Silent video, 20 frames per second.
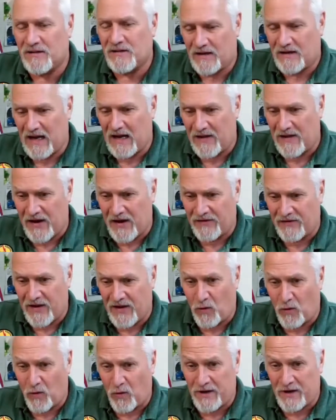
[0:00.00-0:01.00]
and then there
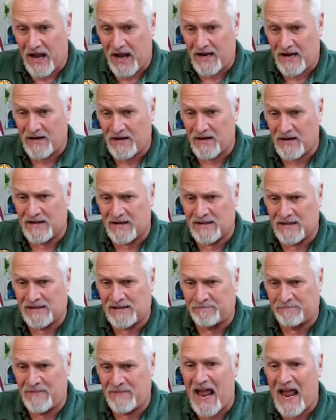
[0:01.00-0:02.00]
will be a uh,
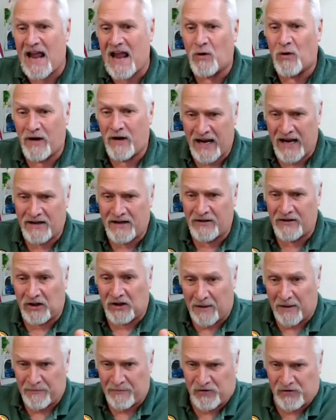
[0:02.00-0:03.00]
aggregated
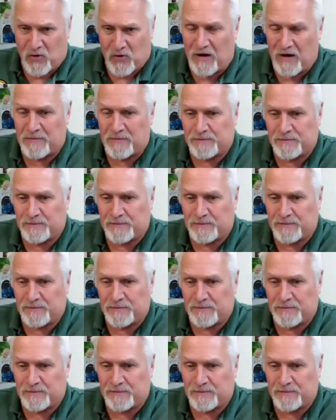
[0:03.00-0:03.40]
club score.